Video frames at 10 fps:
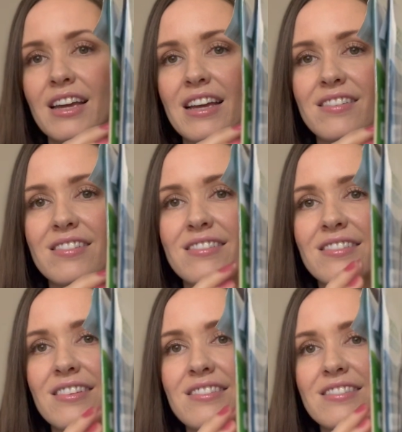
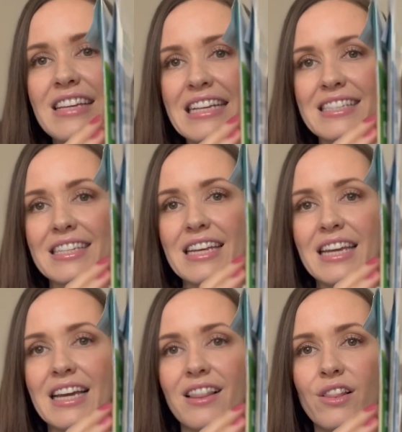is
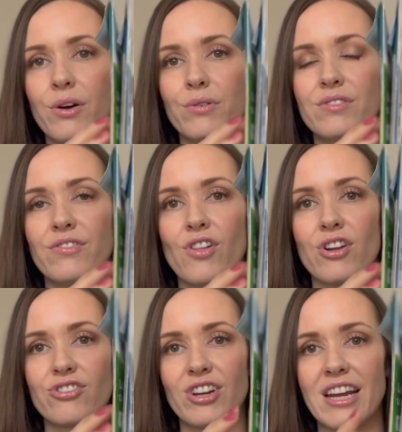60 loads of
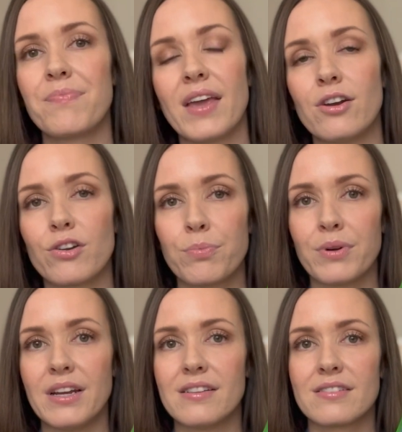laundry. And Earth
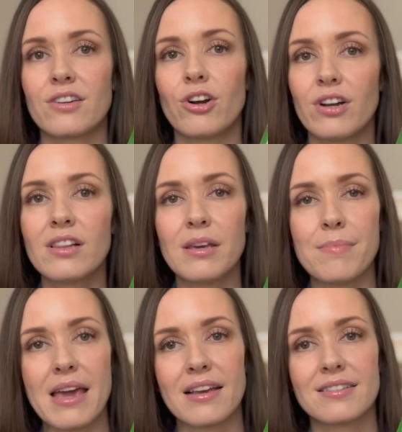Breeze currently
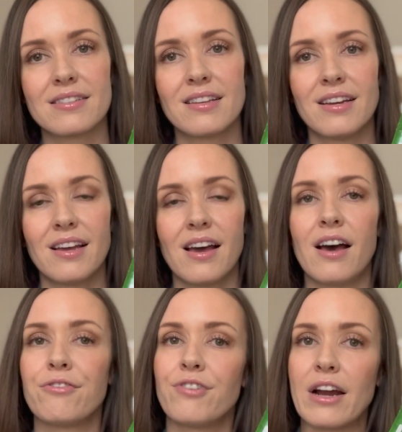makes
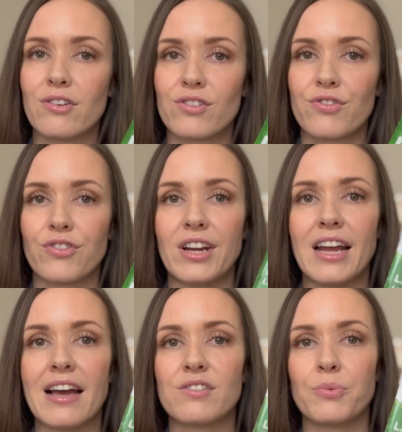a
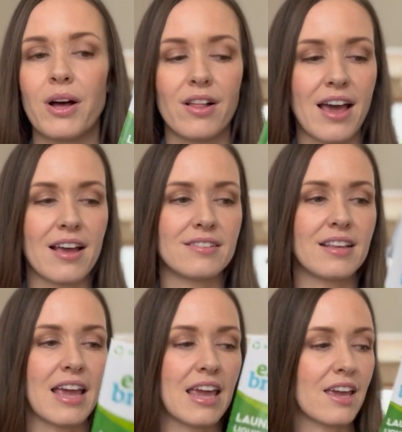fragrance-free as well as
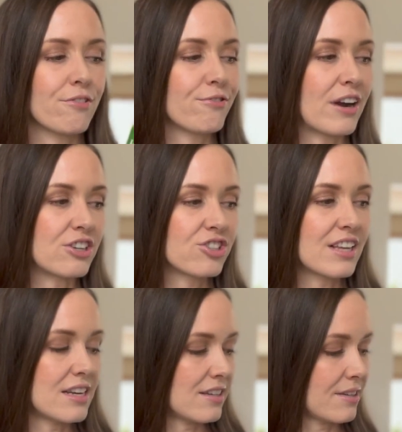a fresh
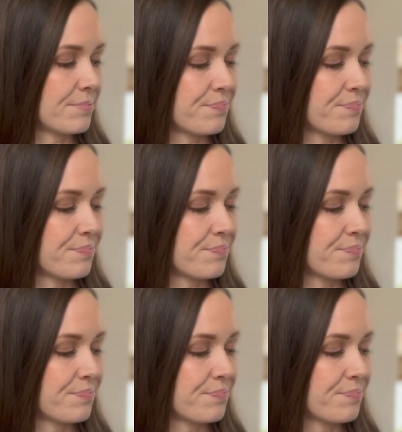scent.